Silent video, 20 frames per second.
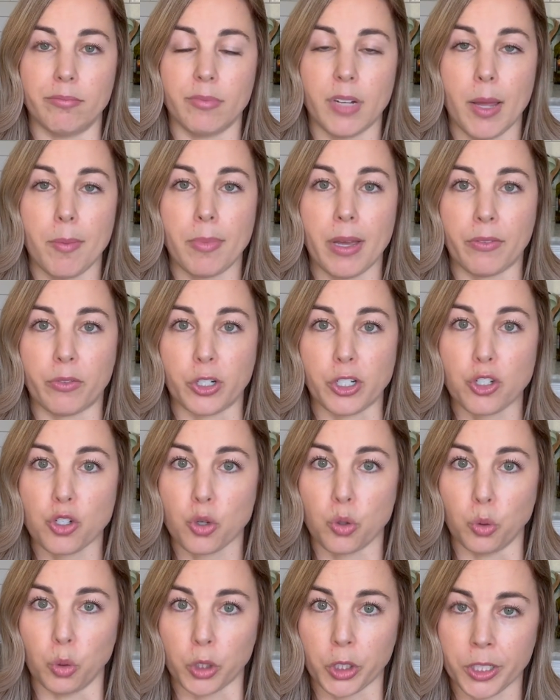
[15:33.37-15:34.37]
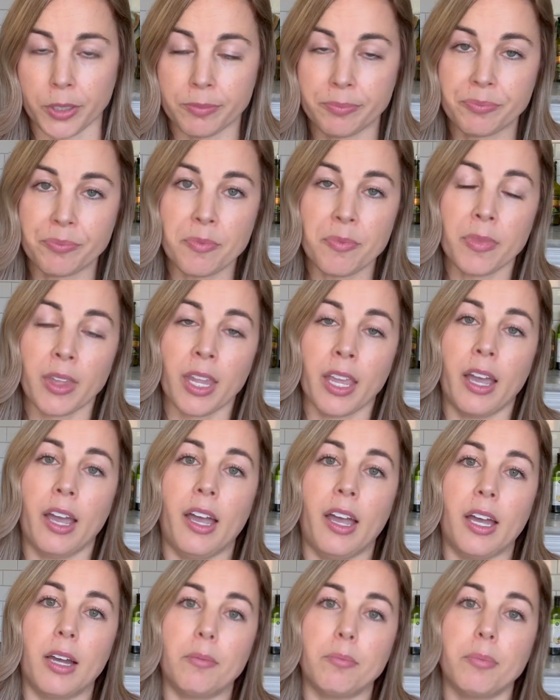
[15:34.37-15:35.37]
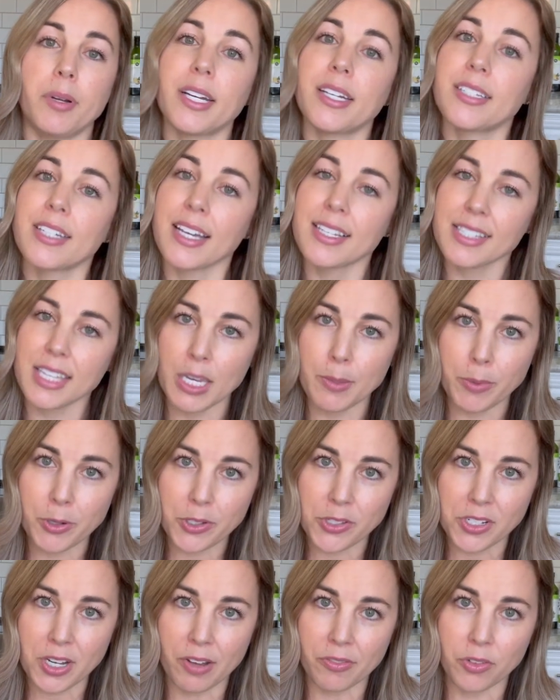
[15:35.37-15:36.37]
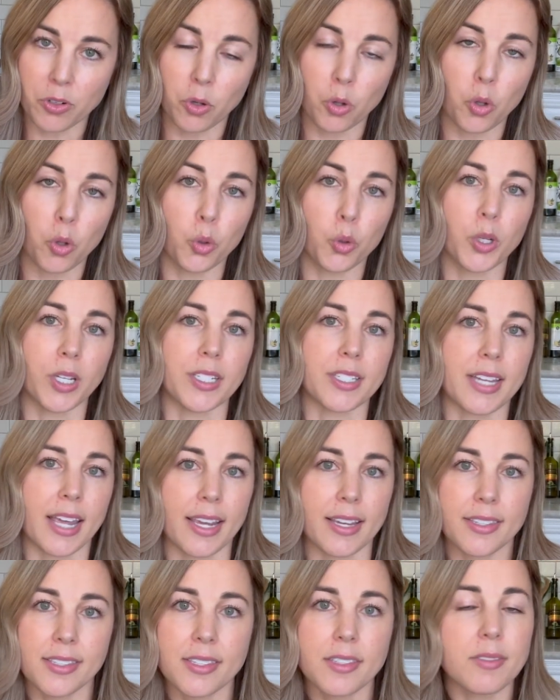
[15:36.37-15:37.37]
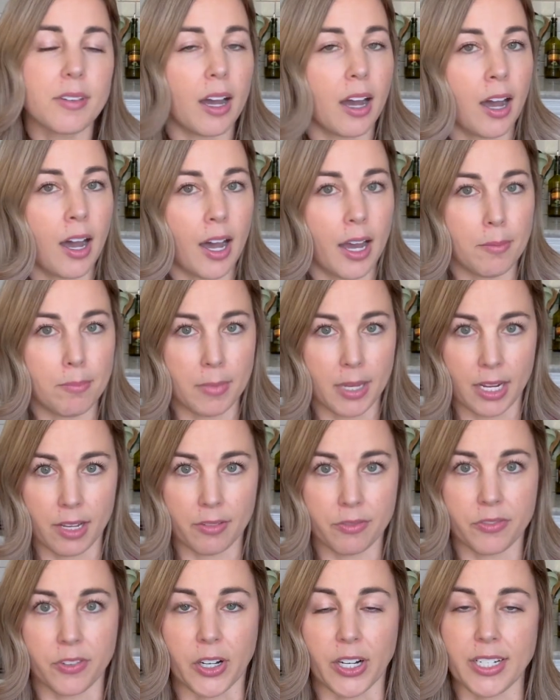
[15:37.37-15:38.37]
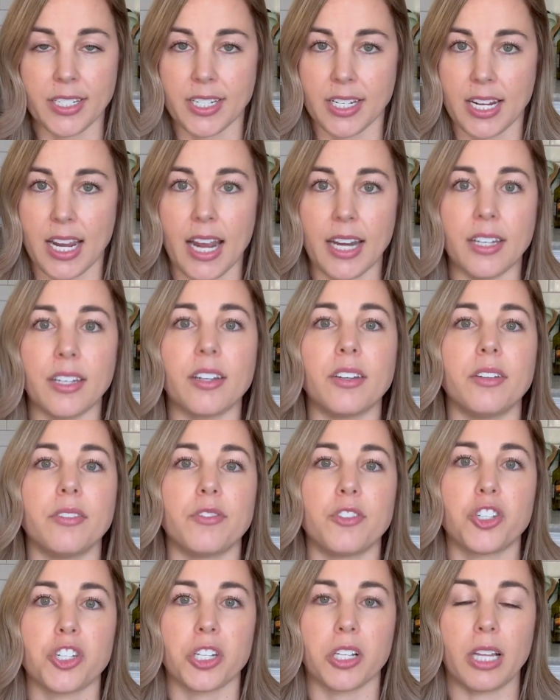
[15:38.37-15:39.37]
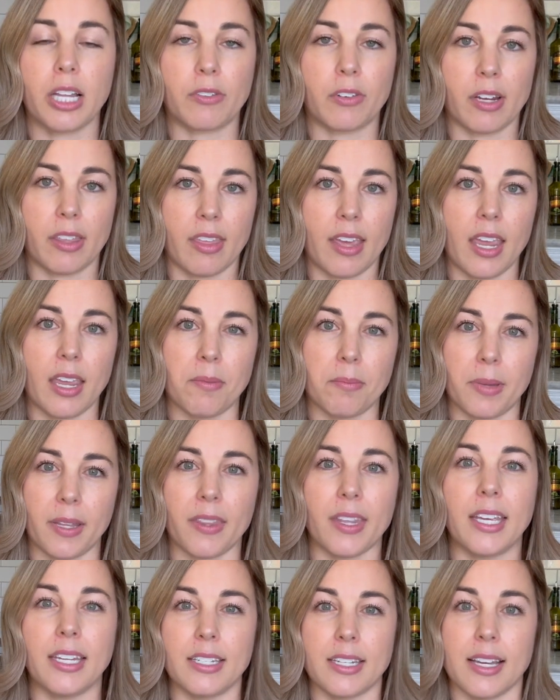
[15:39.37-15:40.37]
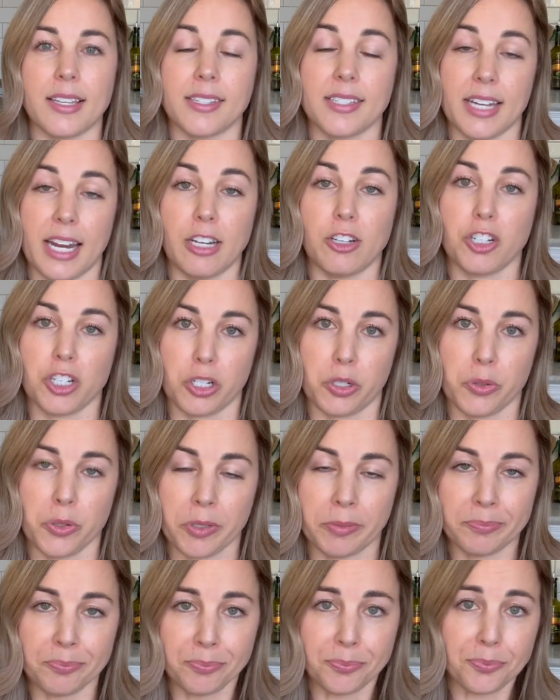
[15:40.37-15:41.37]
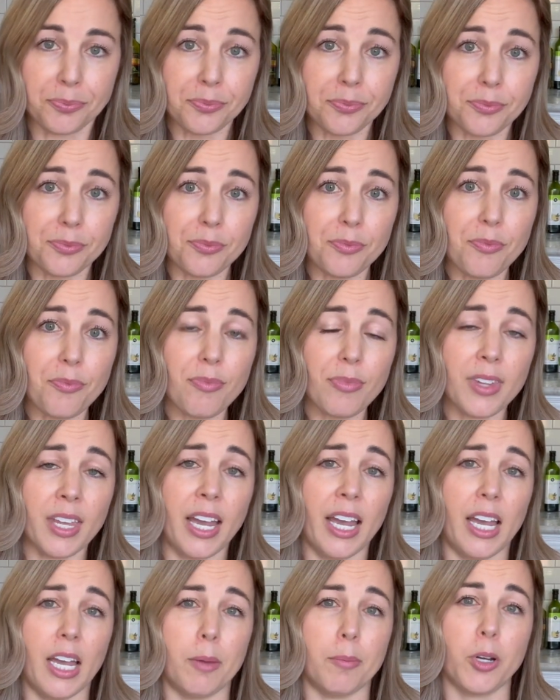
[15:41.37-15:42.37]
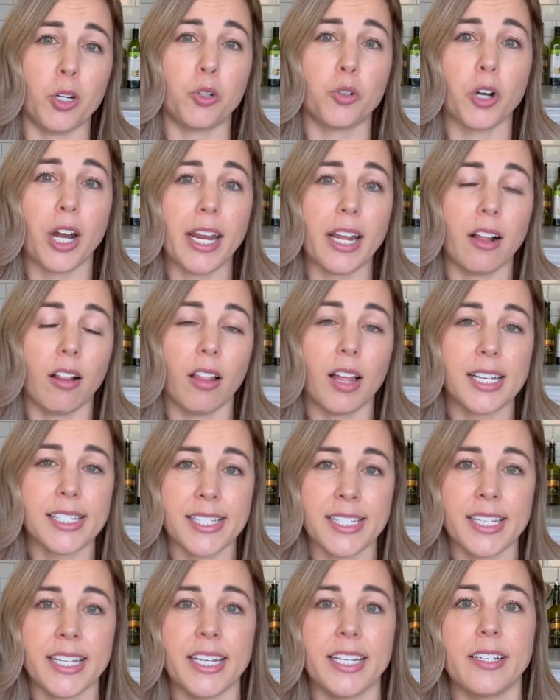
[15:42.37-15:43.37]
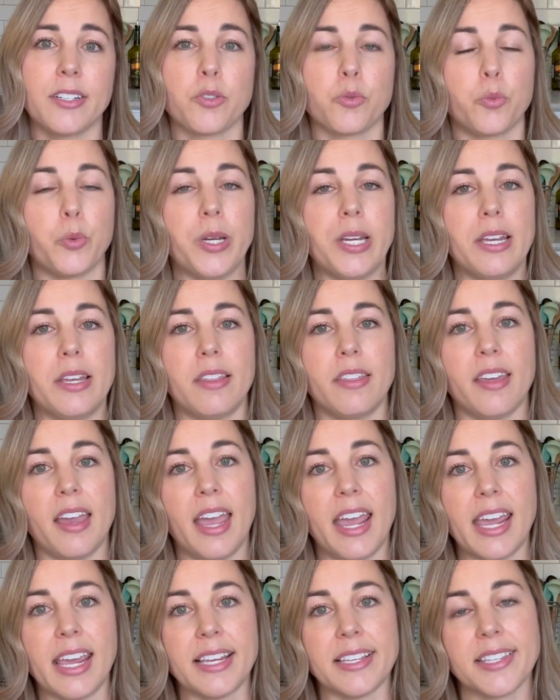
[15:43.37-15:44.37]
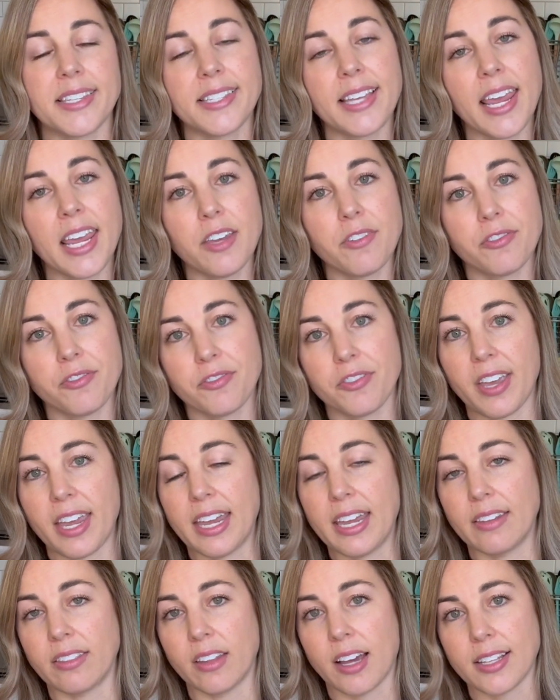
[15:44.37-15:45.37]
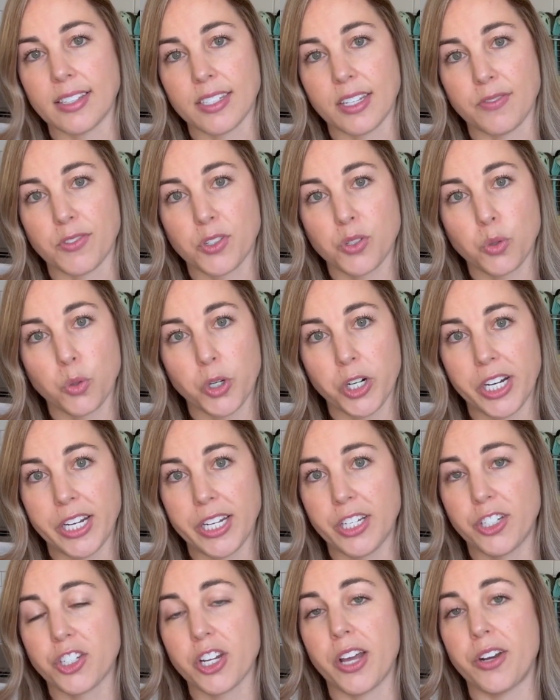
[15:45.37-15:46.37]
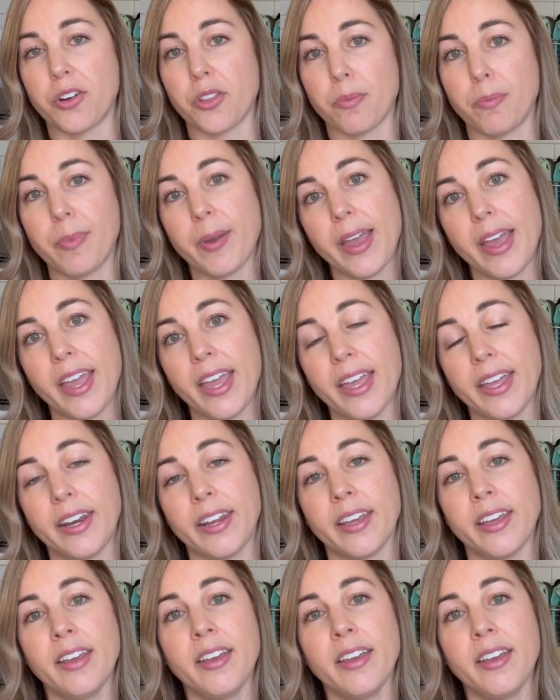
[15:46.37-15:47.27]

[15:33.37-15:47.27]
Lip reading: beverage cooler. But it does keep your stuff cold. It takes a hot minute for it to kind of chill everything, but it does stay chilled. Great closet with a safe and lots of storage under the bed.